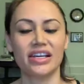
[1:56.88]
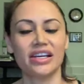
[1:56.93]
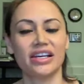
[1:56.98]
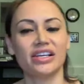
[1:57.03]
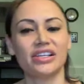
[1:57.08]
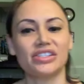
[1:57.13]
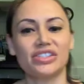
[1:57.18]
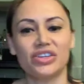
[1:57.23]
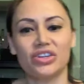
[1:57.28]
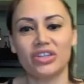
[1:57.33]

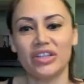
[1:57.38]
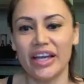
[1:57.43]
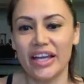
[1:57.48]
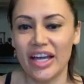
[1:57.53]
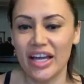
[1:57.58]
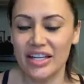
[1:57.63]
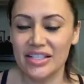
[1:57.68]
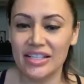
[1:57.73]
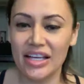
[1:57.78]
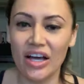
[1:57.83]
So like I
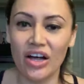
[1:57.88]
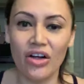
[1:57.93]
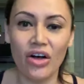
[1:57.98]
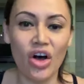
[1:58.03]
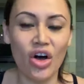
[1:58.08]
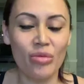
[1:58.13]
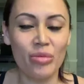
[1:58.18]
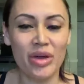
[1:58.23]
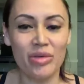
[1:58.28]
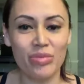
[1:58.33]
tell all
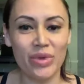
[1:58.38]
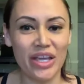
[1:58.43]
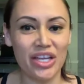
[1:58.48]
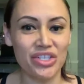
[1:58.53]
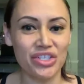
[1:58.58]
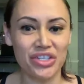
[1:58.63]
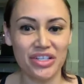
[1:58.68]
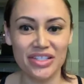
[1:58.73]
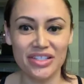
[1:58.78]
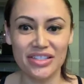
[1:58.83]
my
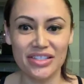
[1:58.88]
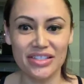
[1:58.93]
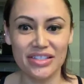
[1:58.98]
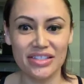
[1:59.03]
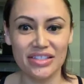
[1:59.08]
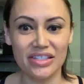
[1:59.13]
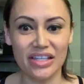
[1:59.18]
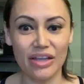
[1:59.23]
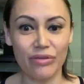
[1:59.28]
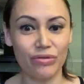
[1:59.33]
patients,
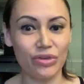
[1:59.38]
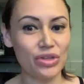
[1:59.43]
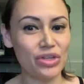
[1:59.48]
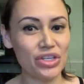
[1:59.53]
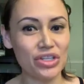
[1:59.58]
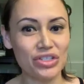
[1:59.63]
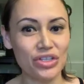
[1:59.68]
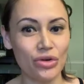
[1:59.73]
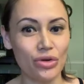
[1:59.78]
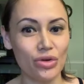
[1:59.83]
if you need
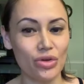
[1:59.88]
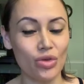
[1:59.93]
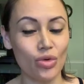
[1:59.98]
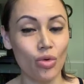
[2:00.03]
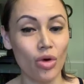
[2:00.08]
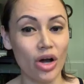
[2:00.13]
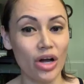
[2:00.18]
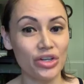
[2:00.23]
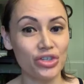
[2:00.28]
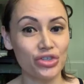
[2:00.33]
to go to the
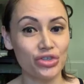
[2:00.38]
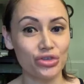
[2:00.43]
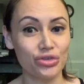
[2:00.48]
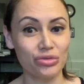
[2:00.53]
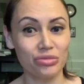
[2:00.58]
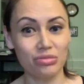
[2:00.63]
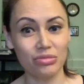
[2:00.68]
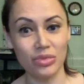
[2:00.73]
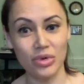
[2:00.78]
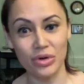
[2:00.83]

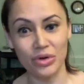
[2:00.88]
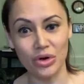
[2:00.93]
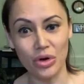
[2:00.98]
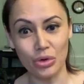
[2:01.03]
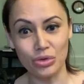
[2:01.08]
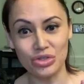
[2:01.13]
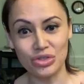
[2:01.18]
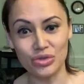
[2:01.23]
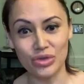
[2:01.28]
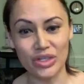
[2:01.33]
washroom, go
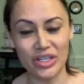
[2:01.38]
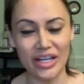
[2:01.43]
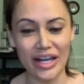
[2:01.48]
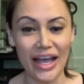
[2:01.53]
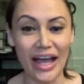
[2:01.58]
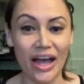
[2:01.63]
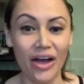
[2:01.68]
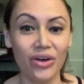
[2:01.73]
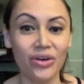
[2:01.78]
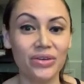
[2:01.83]
do it
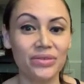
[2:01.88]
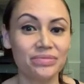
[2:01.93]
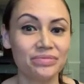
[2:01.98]
now.